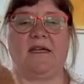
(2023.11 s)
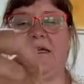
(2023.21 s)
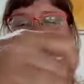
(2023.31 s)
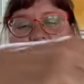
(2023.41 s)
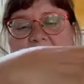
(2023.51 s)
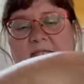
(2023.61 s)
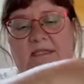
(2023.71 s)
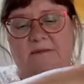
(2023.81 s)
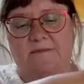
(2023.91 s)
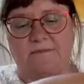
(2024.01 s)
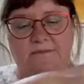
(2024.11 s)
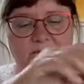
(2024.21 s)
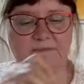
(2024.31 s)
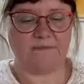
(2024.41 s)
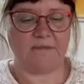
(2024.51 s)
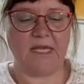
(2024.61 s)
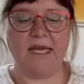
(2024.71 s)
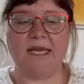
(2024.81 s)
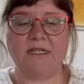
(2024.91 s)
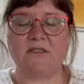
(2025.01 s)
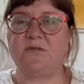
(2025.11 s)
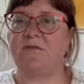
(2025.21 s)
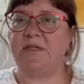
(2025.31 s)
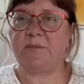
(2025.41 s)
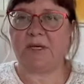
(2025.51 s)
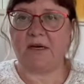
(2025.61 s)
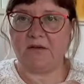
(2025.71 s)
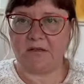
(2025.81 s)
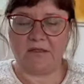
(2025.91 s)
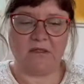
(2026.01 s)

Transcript: and I had to rip out